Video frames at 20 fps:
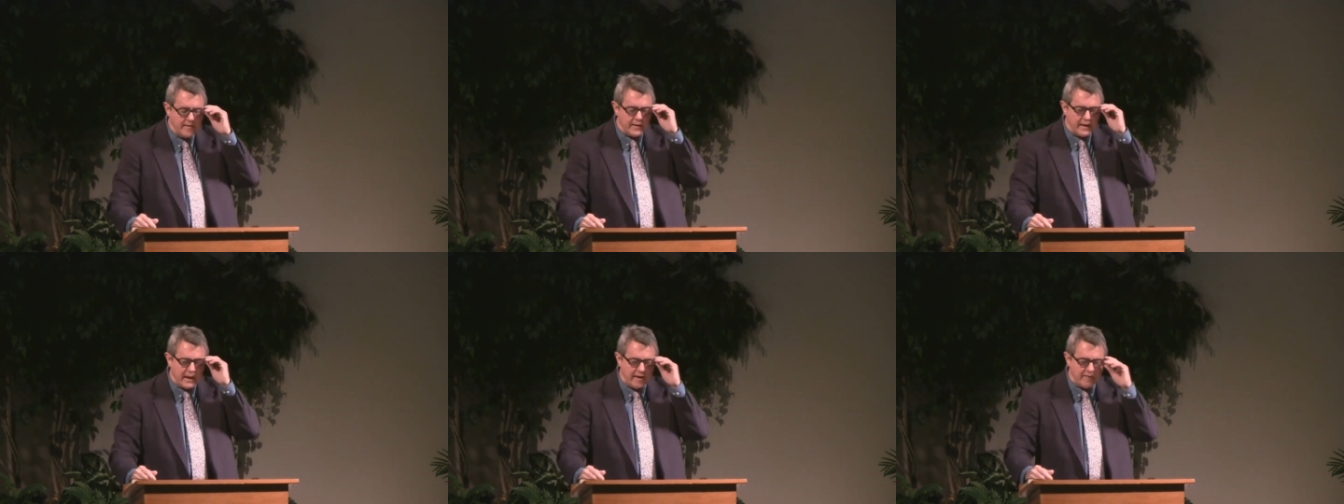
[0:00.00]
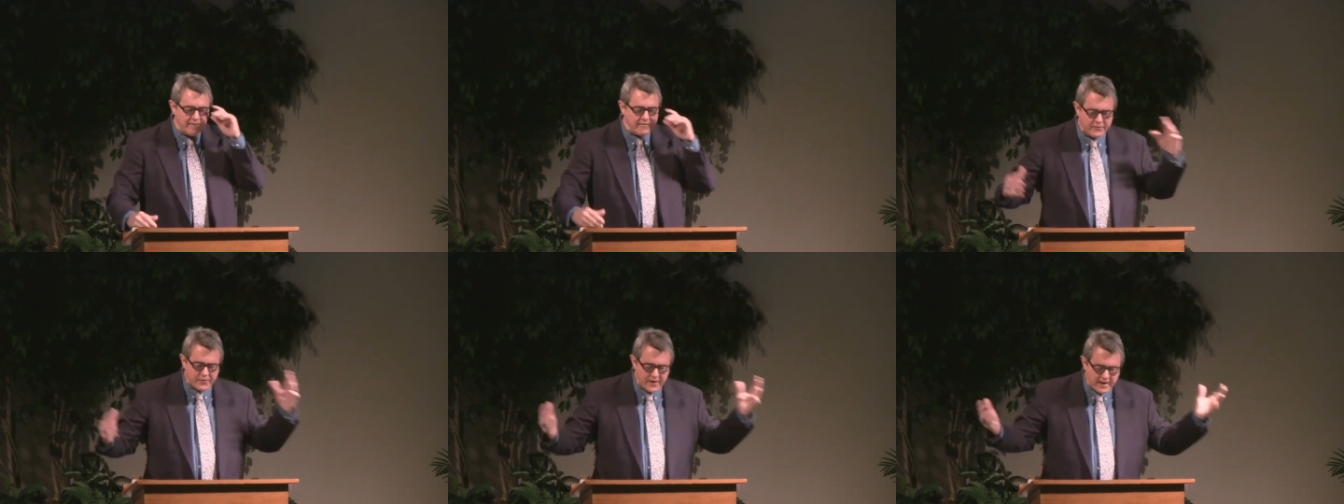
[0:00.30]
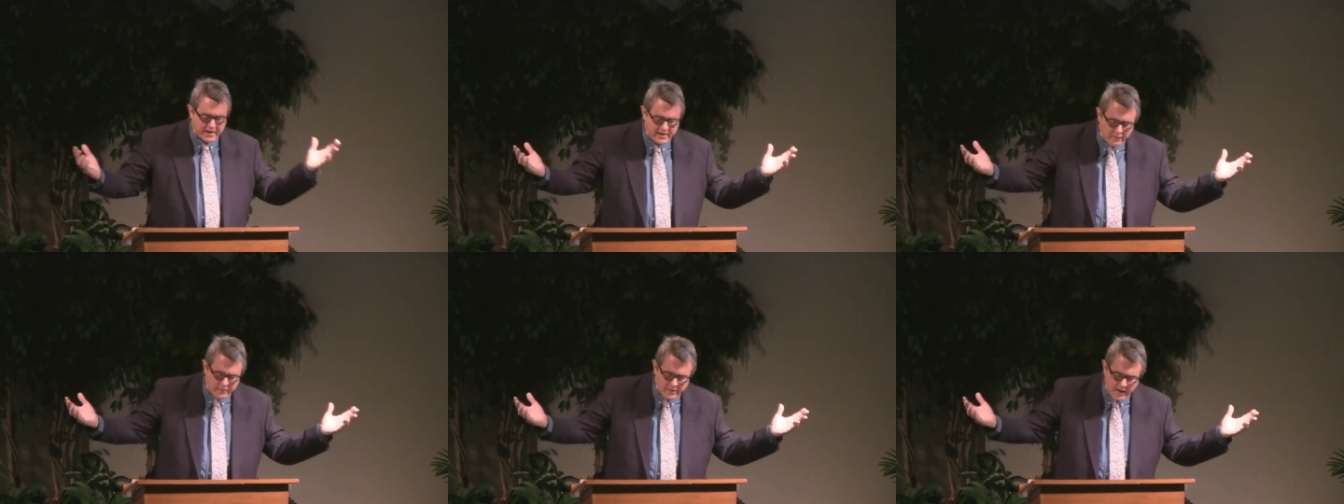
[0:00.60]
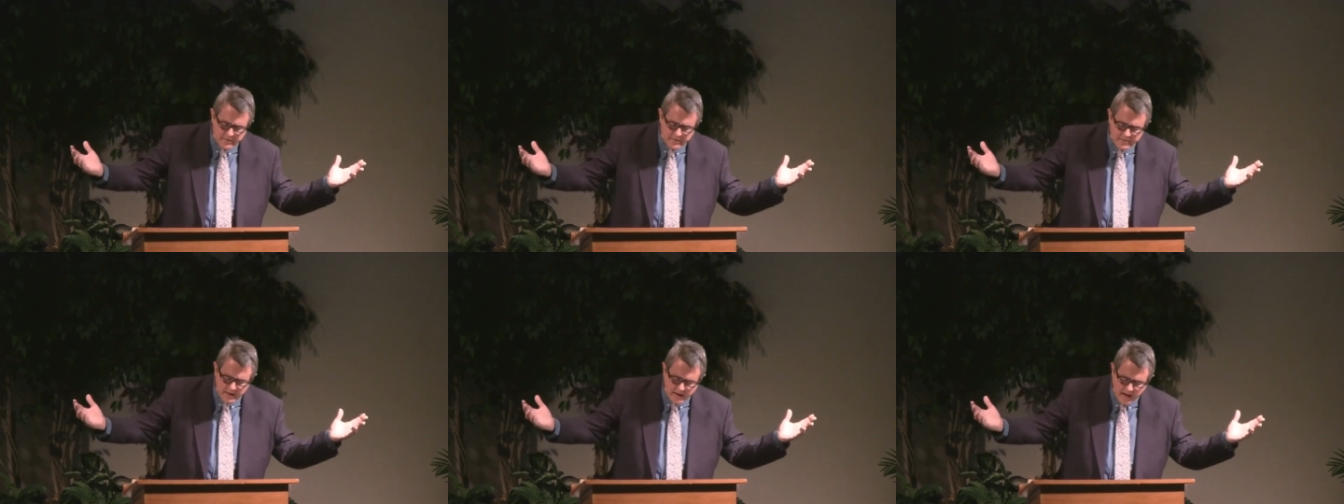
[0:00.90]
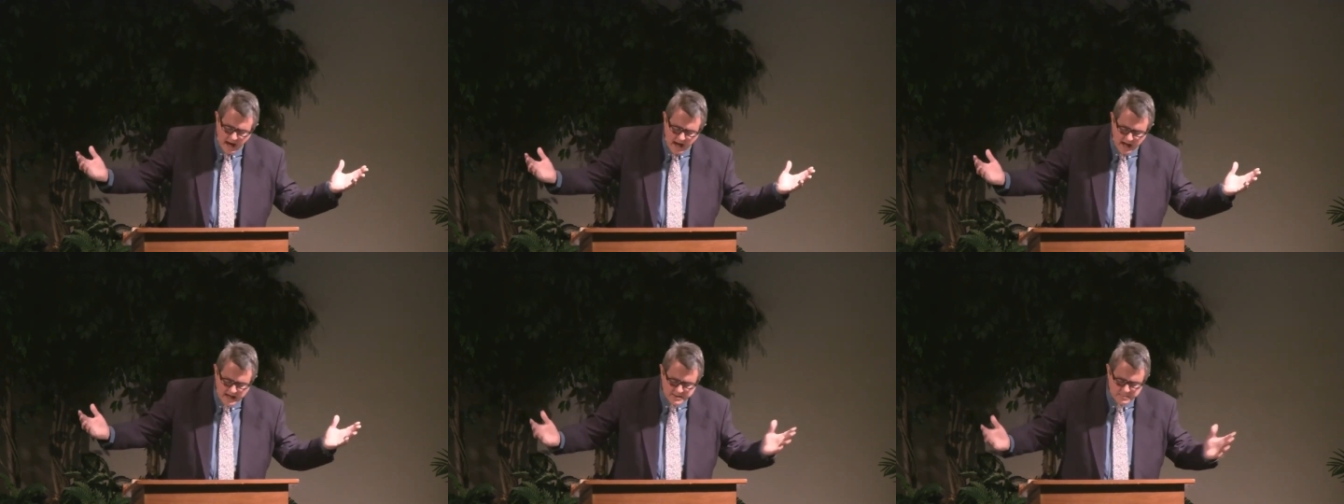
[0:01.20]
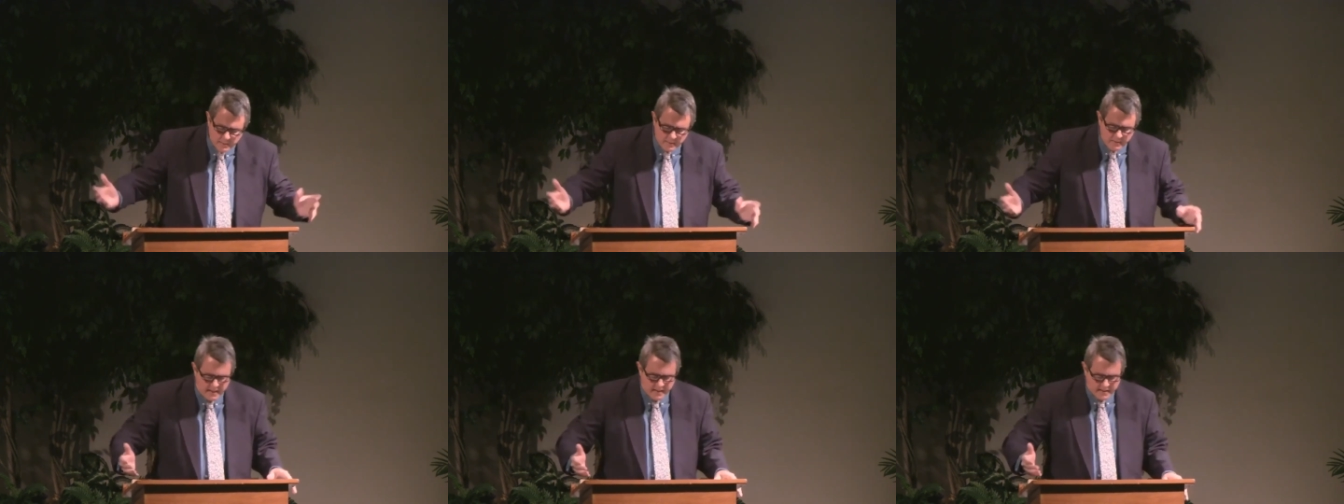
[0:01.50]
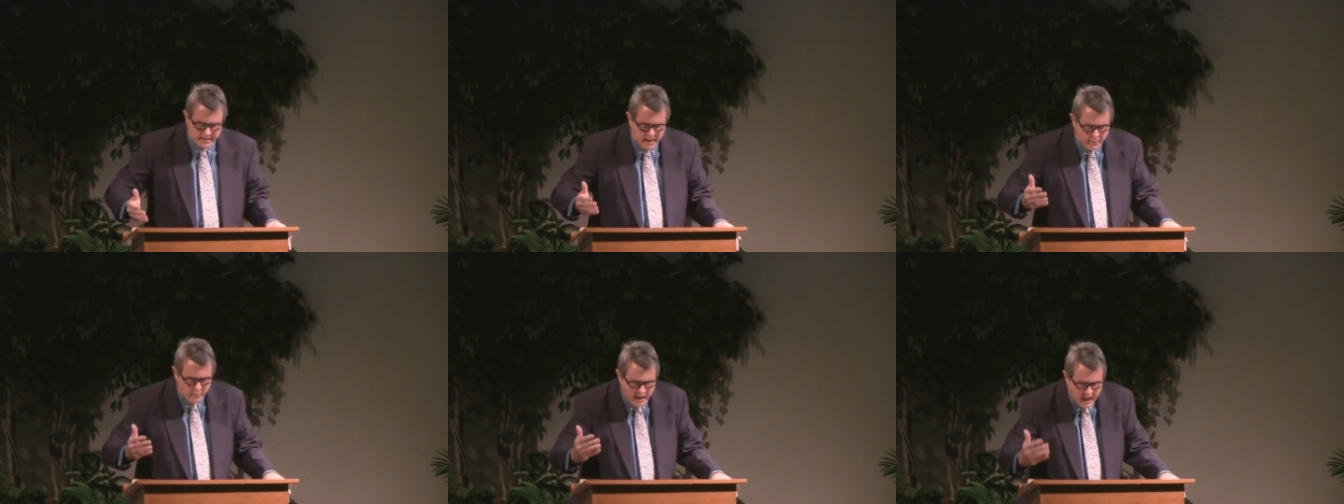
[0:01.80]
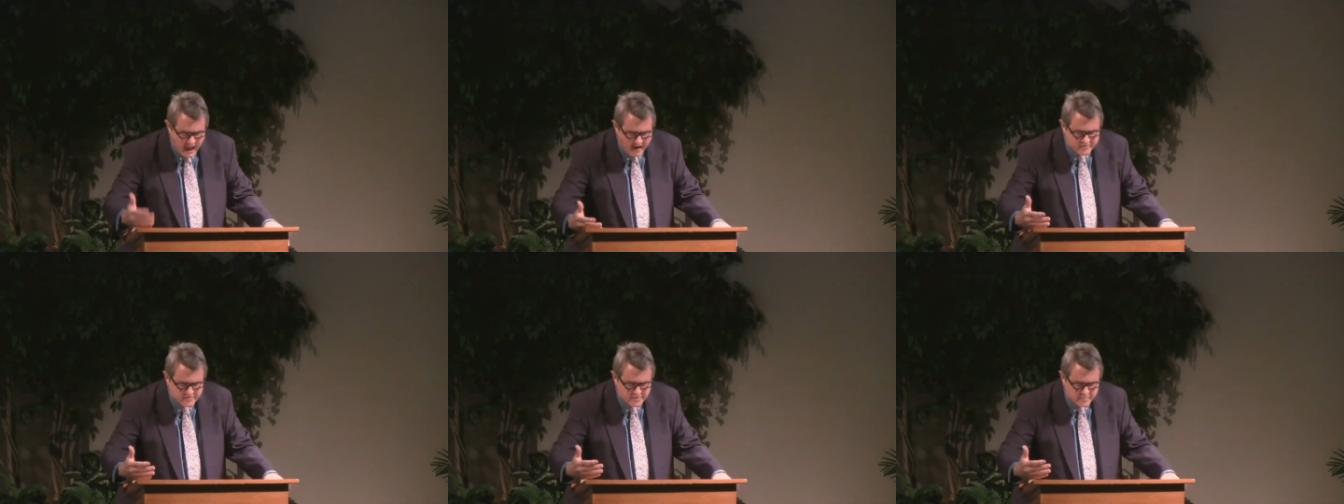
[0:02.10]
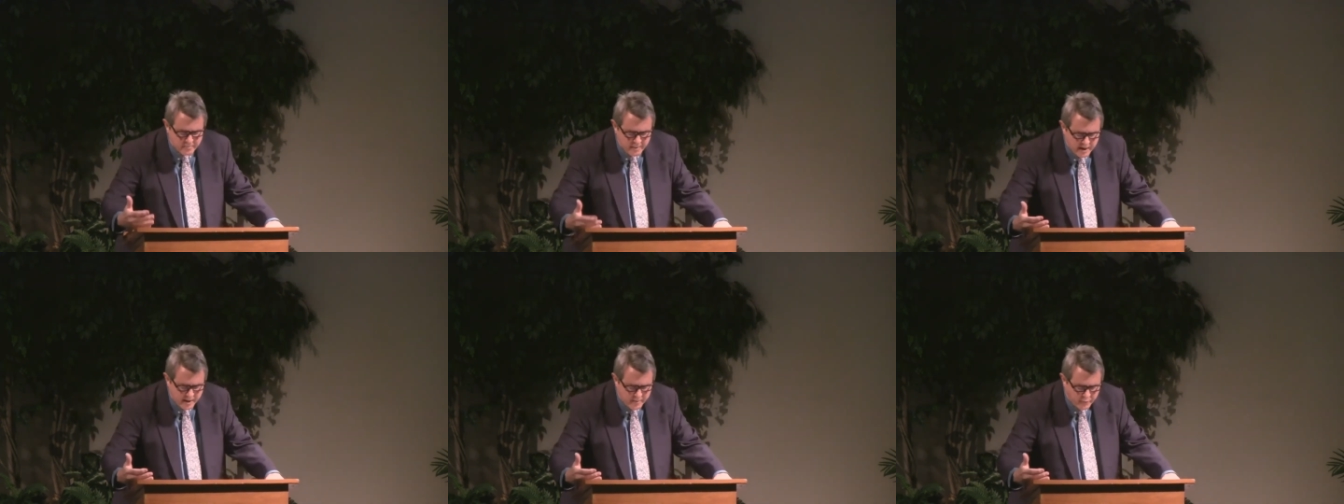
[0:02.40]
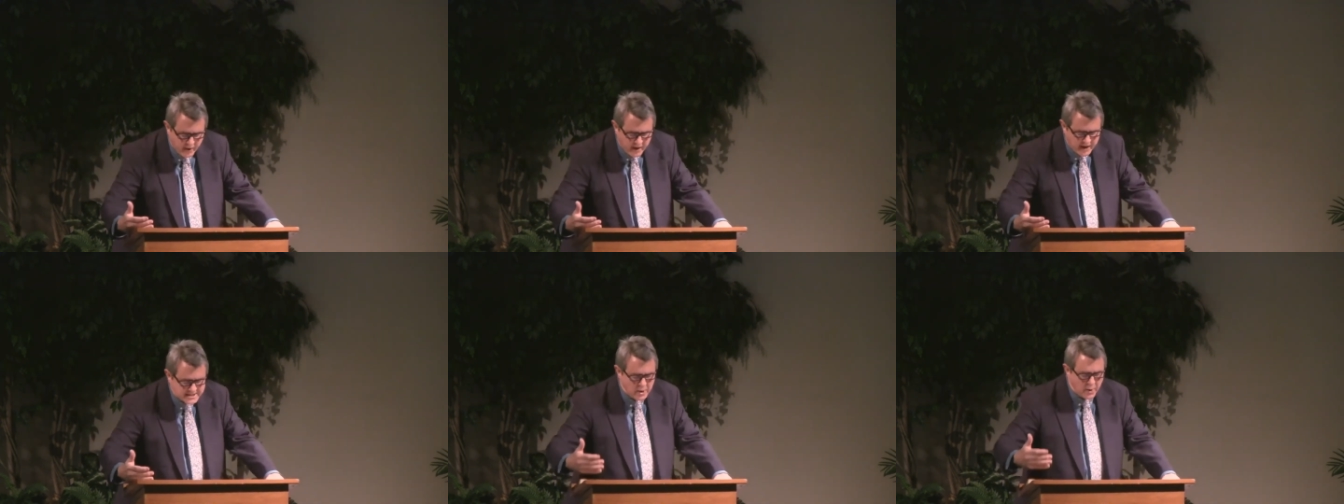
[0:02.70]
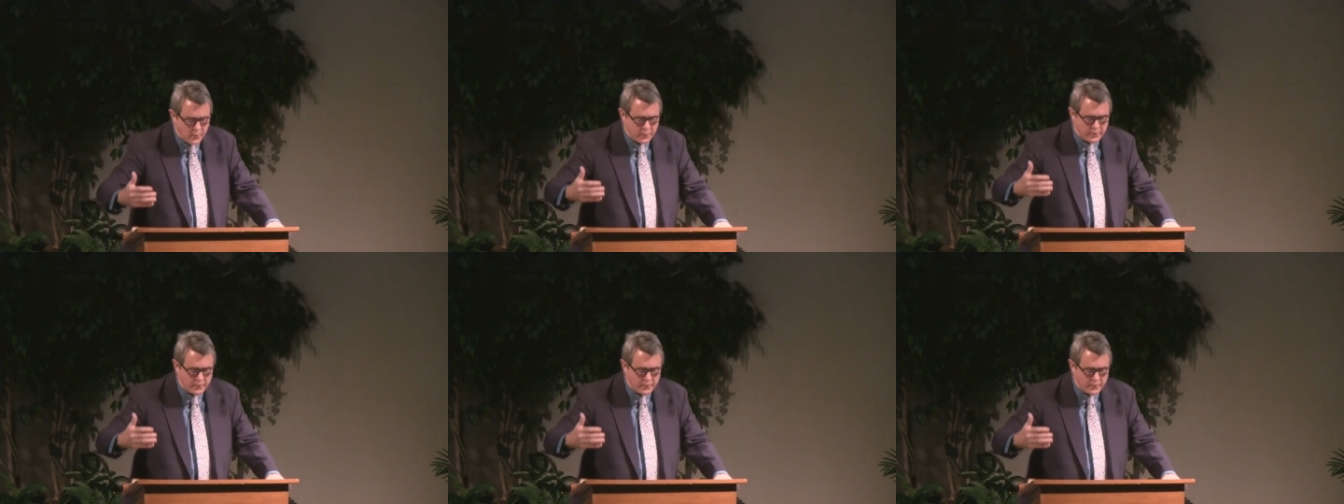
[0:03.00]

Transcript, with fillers: Even if they don't like the gospel, they will have to be impressed